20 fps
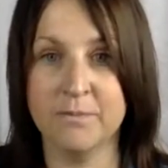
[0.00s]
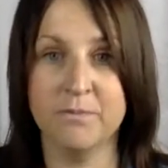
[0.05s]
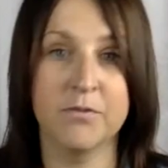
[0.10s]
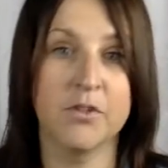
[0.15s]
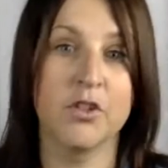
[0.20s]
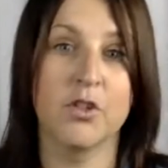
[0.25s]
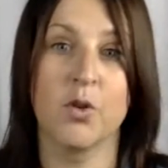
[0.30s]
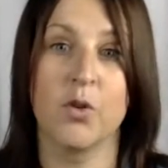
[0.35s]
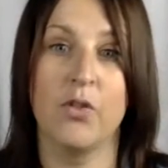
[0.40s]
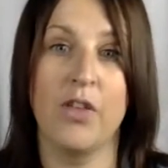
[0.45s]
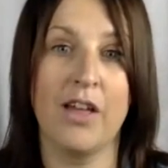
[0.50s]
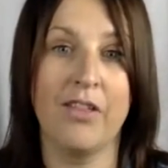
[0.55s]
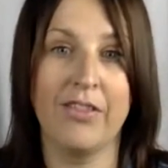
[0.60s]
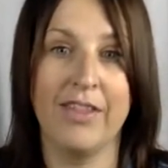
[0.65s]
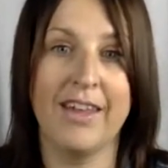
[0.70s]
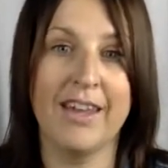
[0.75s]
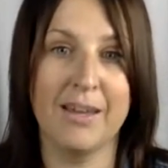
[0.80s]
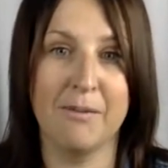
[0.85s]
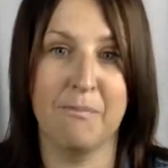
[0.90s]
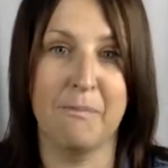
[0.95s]
so that they
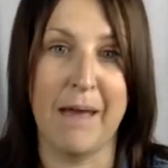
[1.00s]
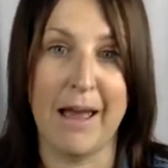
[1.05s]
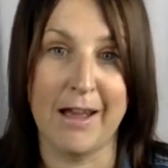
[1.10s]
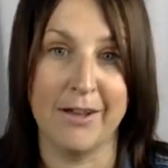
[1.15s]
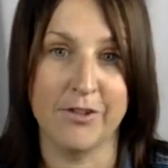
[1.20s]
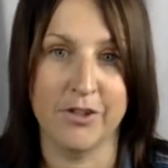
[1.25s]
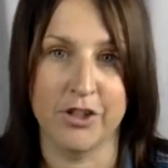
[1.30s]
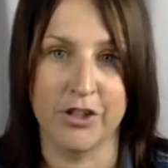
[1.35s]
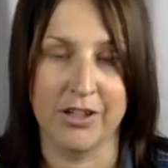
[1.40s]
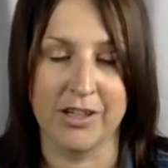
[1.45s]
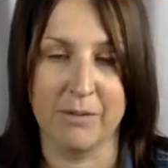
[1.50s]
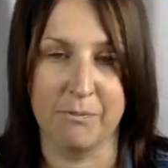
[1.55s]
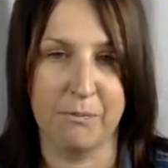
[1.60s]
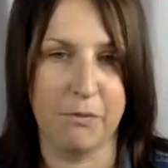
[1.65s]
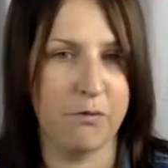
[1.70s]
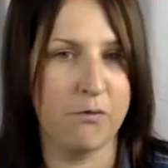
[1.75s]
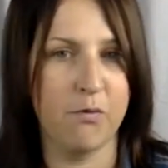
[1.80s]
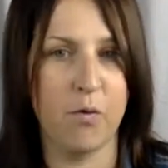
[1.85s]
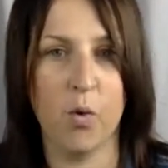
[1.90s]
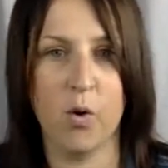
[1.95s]
can master it
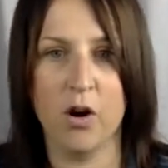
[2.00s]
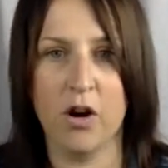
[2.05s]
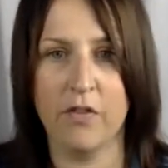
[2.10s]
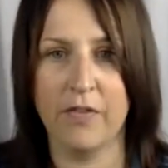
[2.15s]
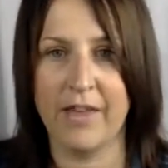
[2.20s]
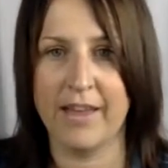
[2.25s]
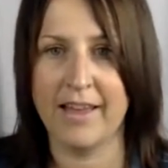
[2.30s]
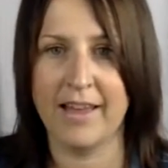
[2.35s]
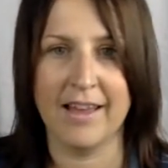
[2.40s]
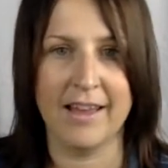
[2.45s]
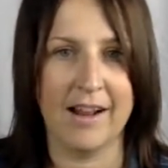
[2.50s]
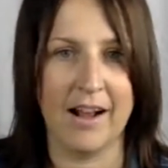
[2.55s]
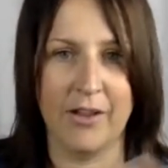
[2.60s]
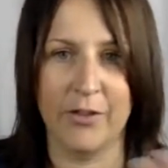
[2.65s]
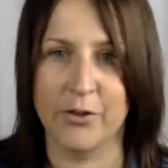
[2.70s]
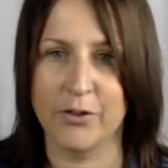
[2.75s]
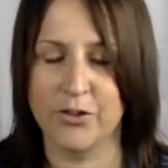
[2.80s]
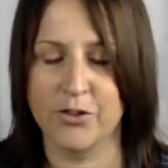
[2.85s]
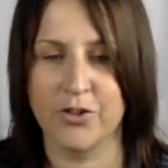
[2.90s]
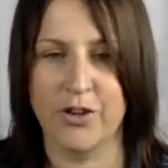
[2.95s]
before they get
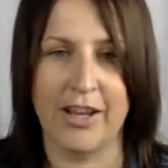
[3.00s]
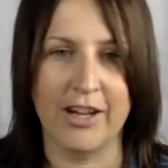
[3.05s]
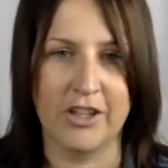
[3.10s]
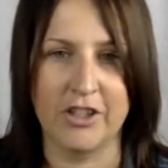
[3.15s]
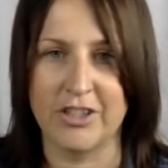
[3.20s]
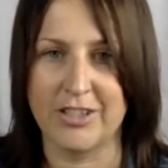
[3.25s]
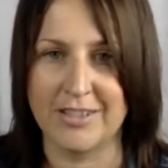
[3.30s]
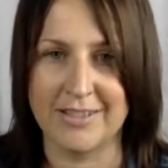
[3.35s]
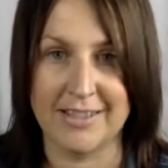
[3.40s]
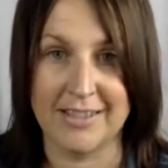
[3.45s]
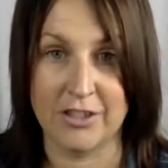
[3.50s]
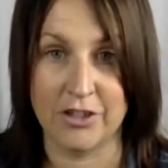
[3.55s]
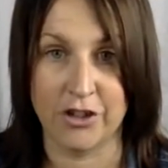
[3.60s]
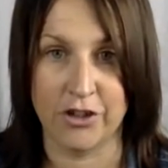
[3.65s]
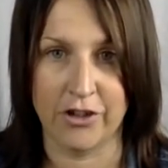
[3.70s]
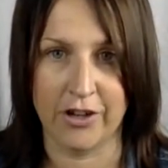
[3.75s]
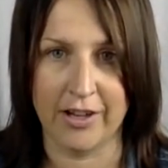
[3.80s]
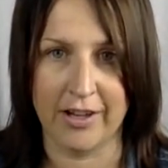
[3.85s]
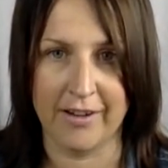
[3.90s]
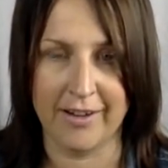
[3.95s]
other strategies
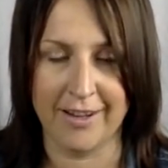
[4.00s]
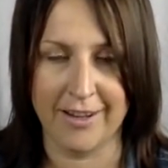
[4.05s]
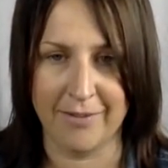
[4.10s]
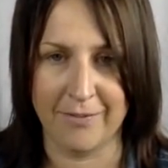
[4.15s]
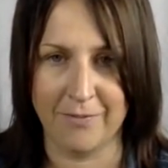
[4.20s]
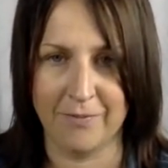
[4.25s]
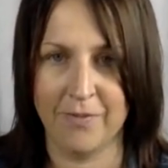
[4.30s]
integrated in.